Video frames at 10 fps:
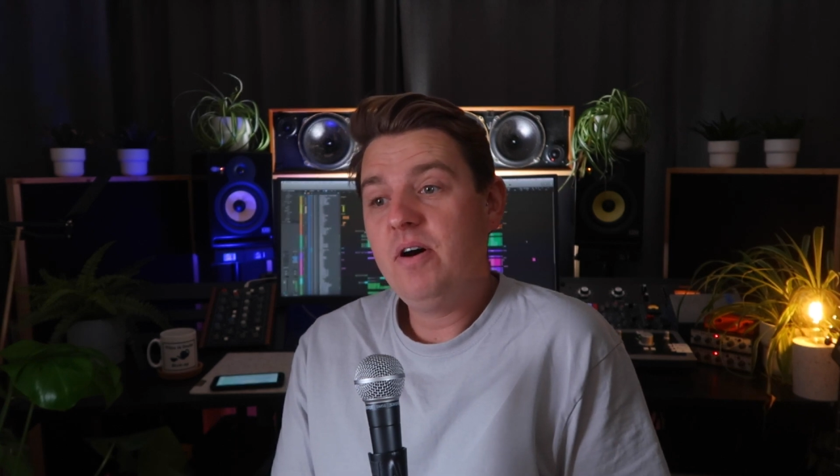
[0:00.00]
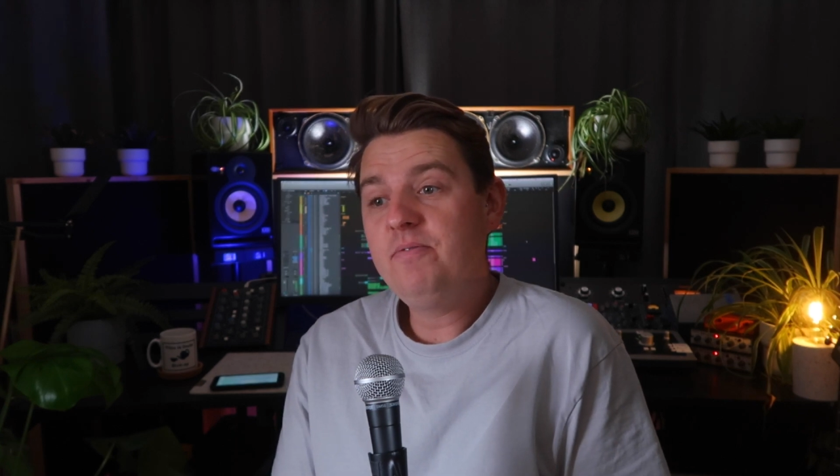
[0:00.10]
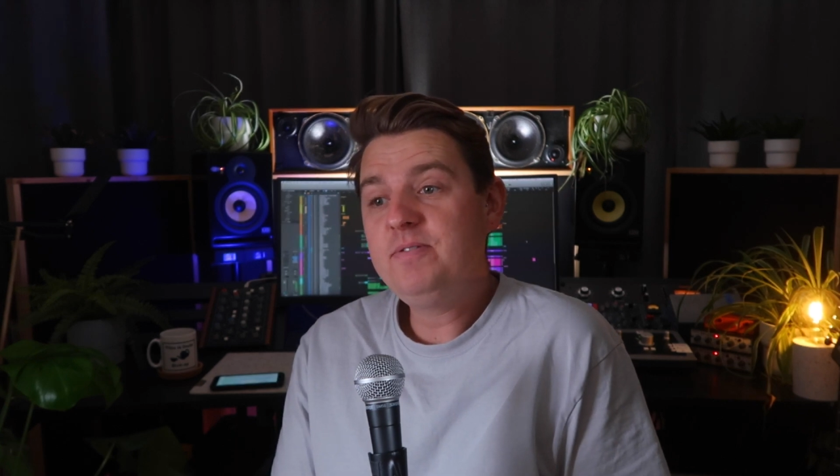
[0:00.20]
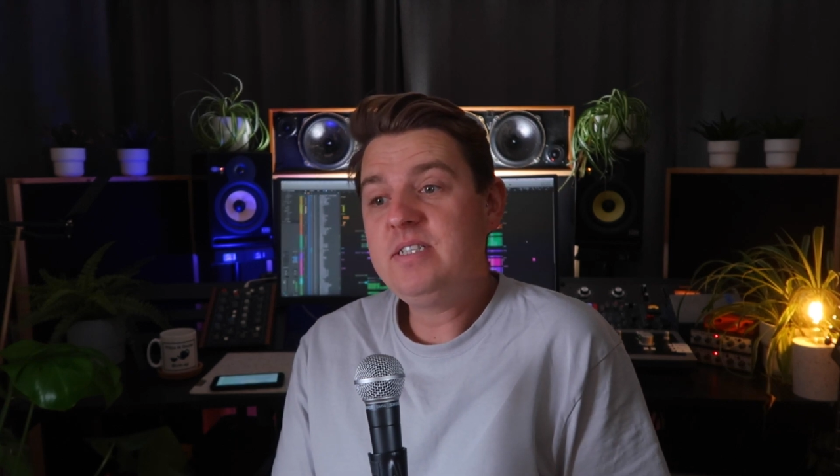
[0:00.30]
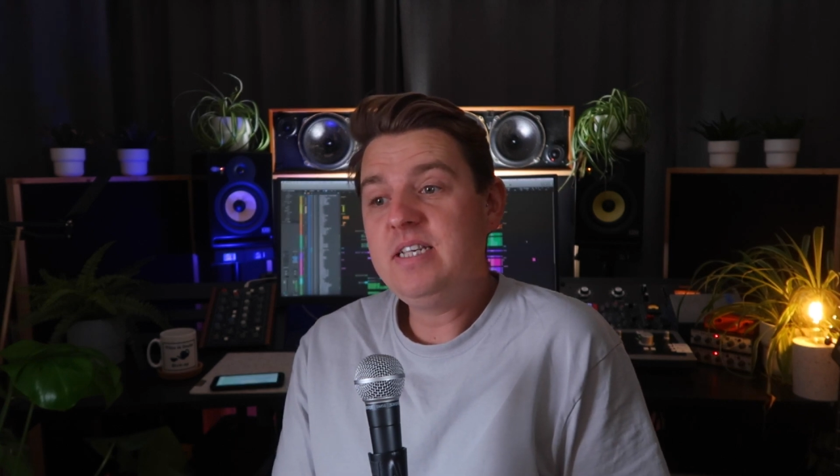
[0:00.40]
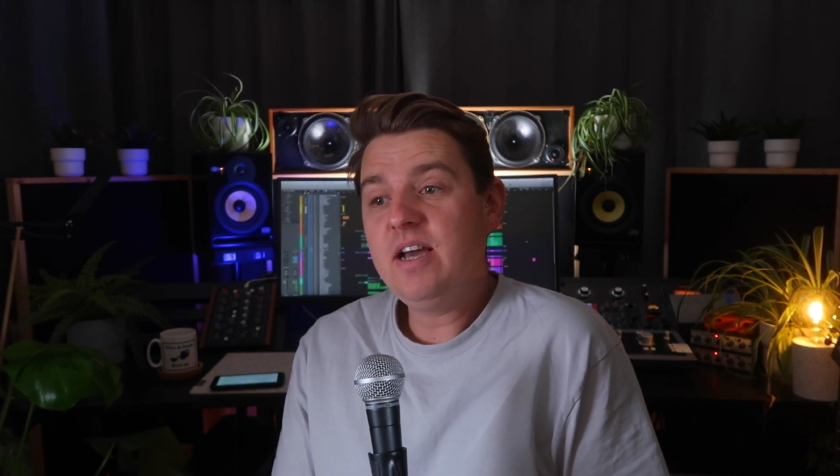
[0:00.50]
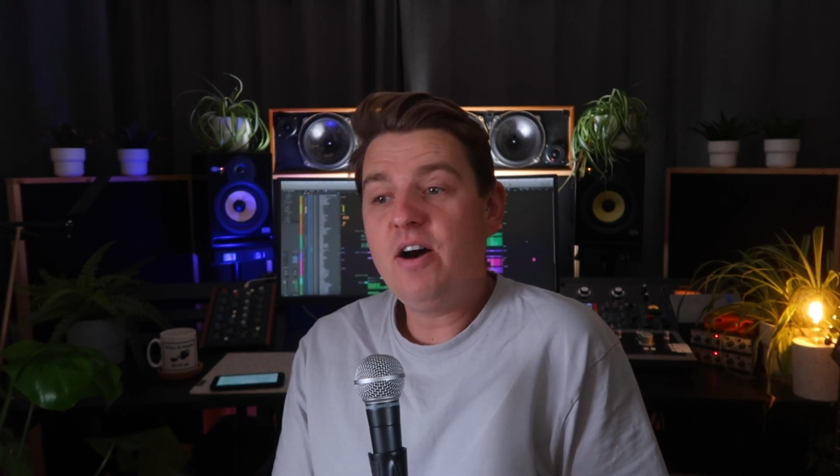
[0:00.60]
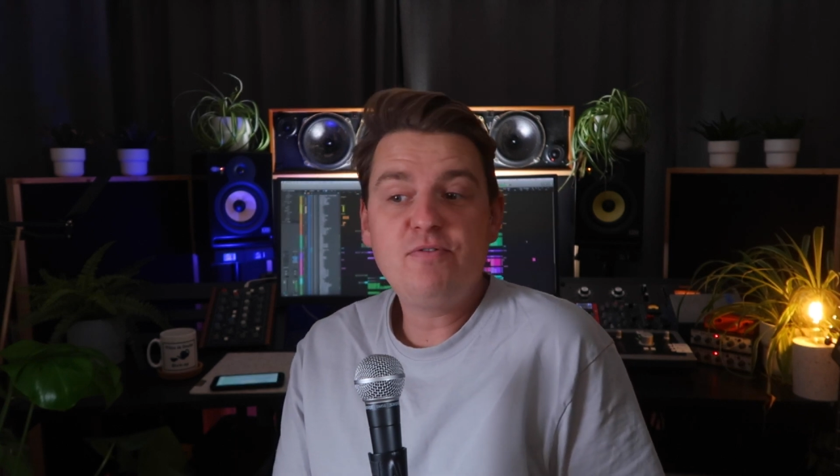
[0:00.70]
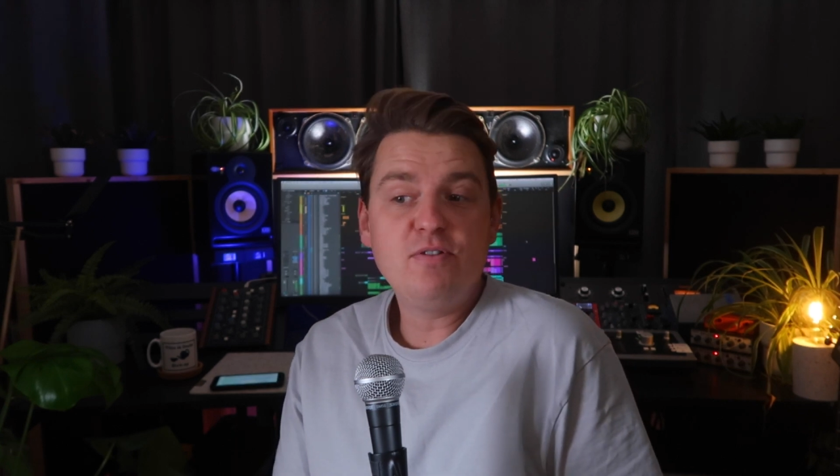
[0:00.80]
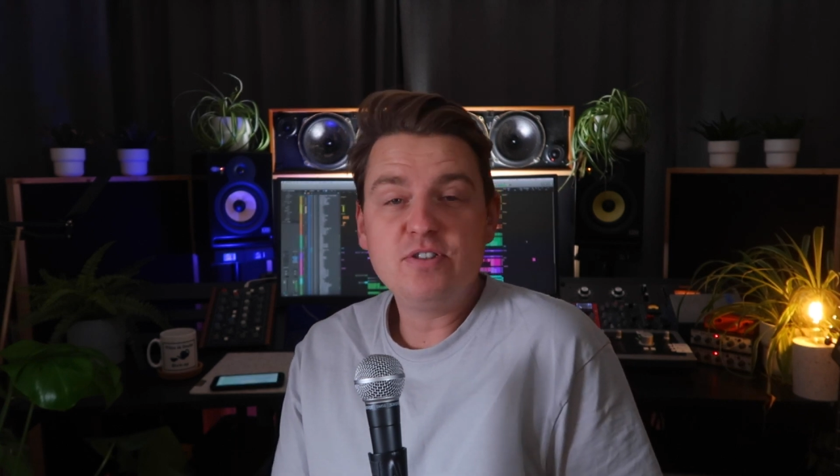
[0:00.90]
obviously
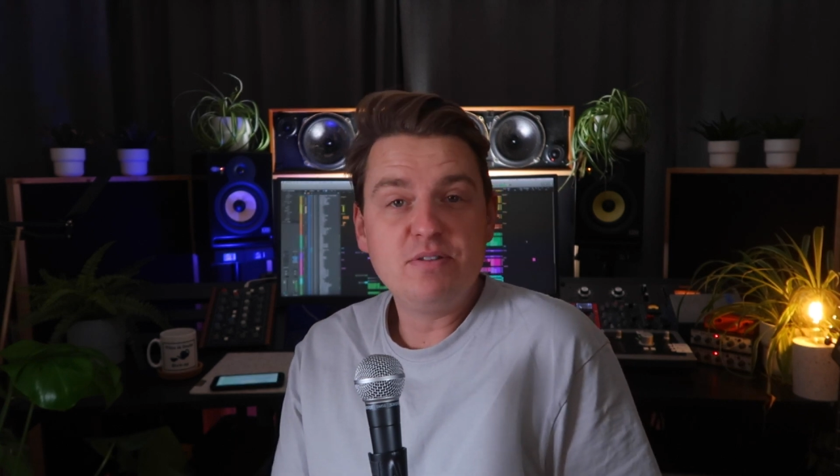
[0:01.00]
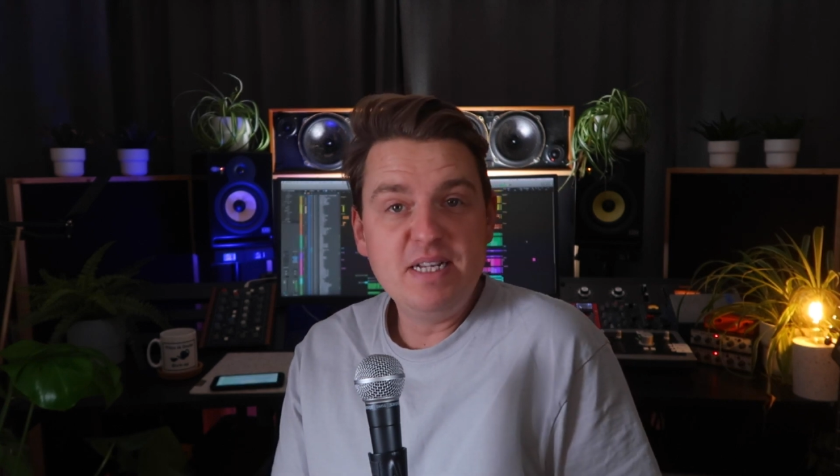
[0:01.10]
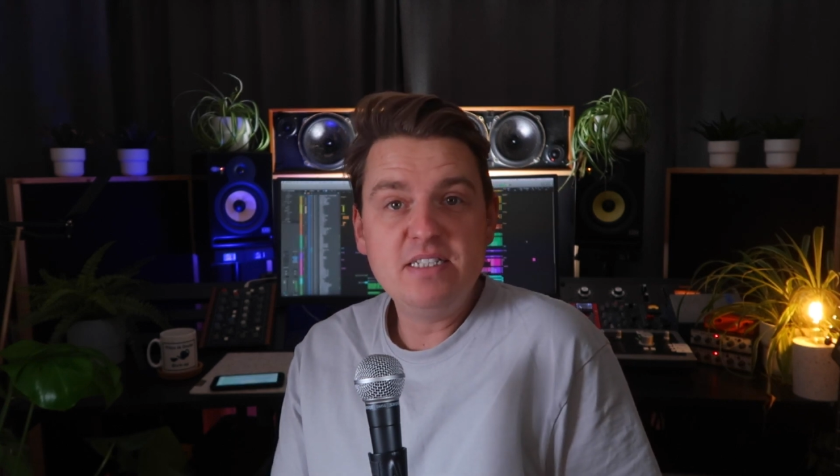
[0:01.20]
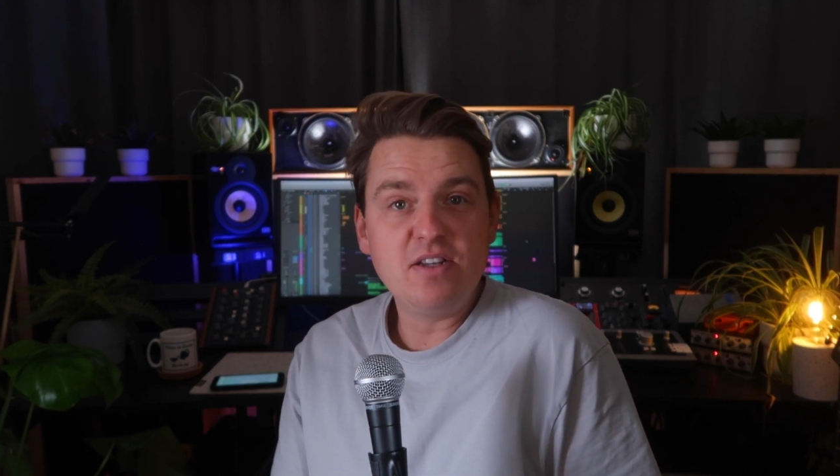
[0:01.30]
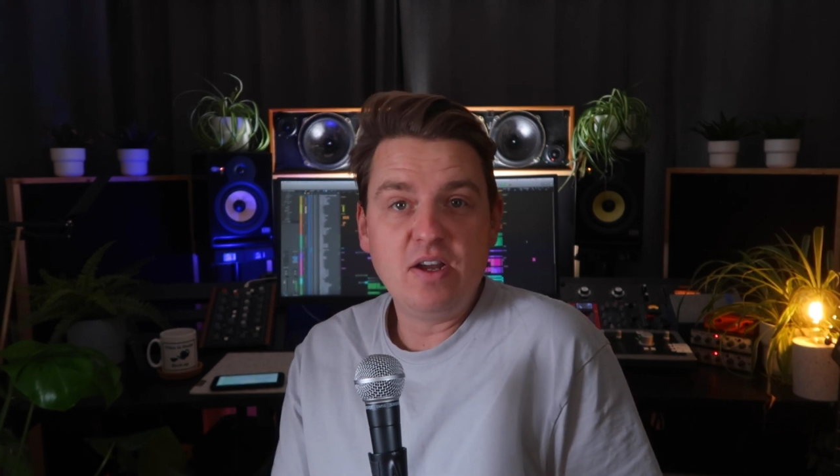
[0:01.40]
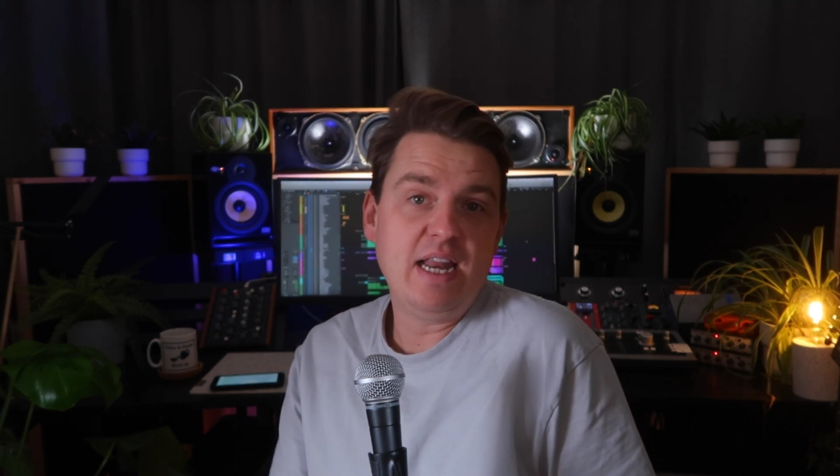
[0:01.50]
I've got some insight